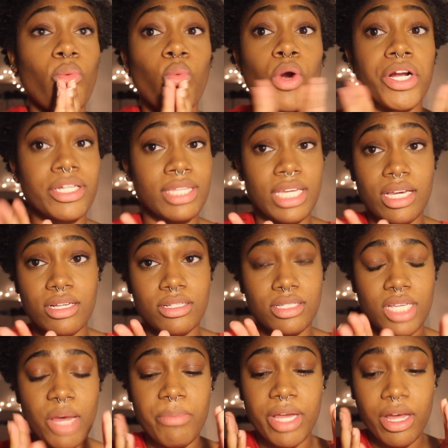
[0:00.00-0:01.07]
work
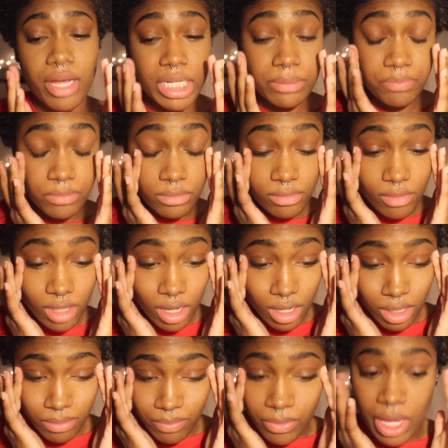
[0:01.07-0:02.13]
things coming up.
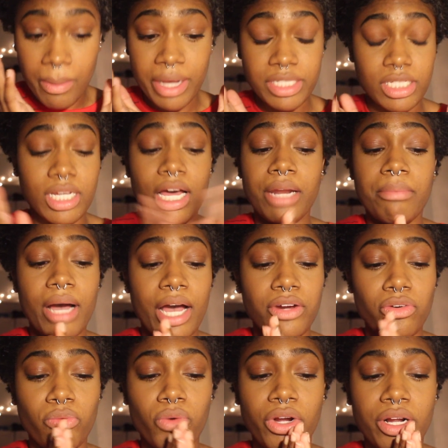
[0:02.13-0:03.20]
Um, I'm actually kind of behind
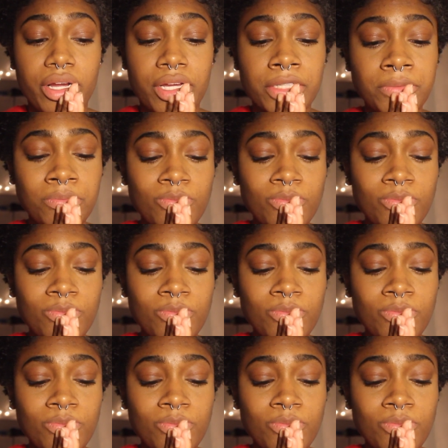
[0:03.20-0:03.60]
on work.